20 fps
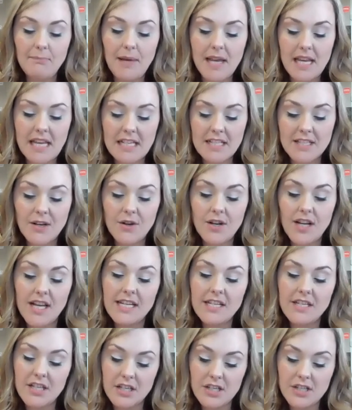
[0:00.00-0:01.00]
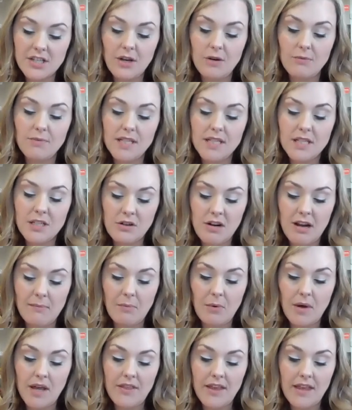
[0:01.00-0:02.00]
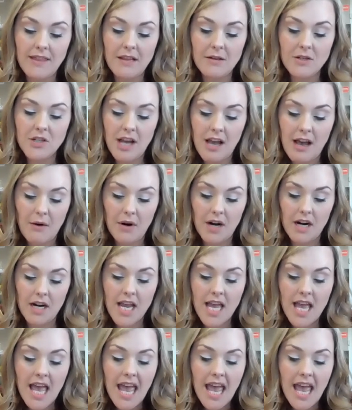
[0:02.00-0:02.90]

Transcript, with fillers: baking soda, and dish soap to scrub with in the shower.